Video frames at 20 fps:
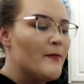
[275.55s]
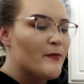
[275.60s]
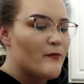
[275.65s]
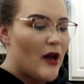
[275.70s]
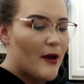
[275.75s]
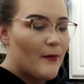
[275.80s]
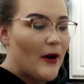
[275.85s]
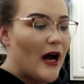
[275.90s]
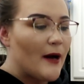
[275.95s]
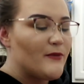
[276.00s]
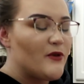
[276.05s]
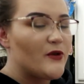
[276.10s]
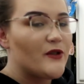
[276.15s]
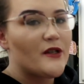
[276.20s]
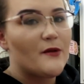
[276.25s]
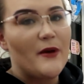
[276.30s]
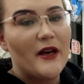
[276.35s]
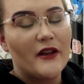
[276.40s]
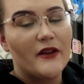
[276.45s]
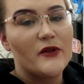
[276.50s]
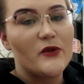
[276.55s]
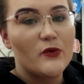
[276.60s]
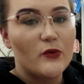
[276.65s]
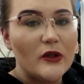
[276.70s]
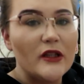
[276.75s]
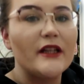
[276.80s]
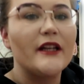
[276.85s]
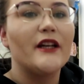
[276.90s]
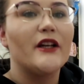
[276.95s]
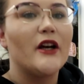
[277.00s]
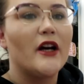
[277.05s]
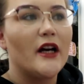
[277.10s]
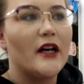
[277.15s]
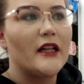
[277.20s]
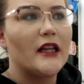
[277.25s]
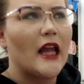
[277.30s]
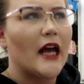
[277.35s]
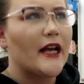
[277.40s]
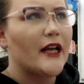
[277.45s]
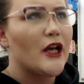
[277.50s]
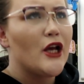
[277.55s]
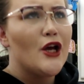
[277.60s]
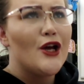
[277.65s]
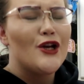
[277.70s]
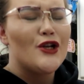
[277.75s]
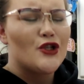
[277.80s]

My mom used to make this really good like